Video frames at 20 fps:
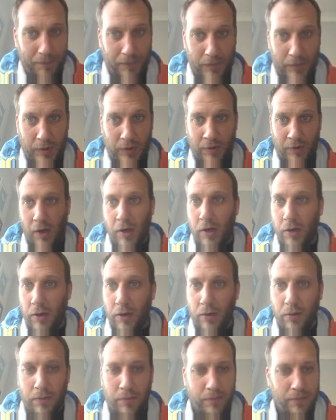Because I
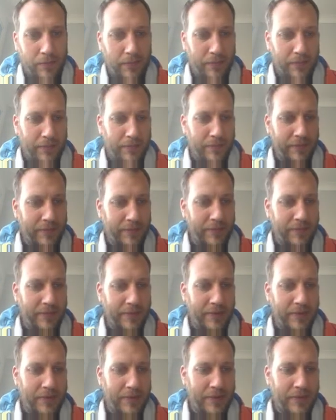can't.
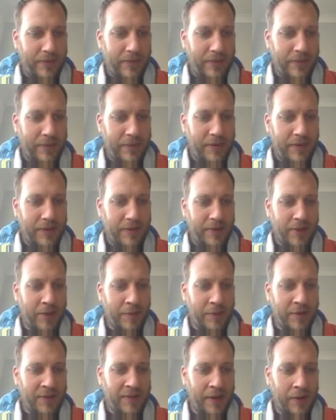Let me turn
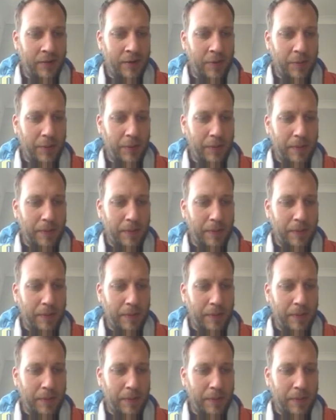my sound up.